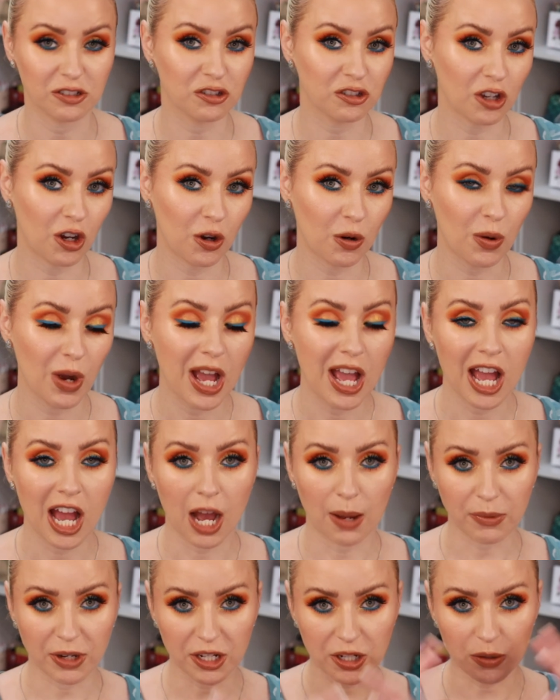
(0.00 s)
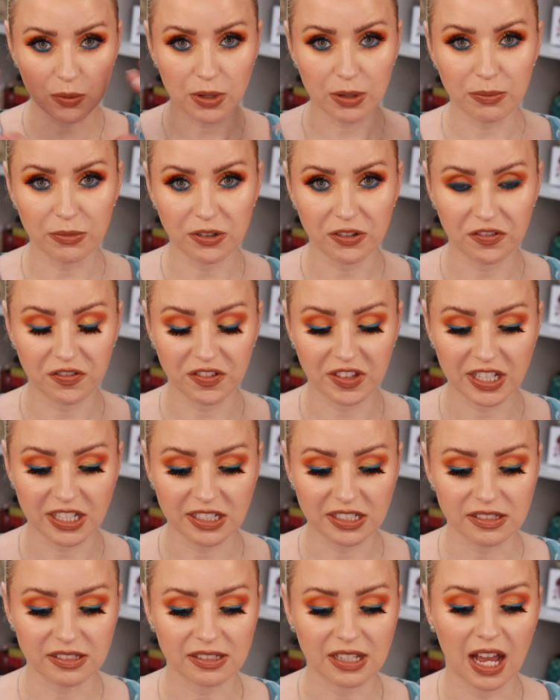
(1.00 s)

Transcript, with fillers: So I'm gonna remove these,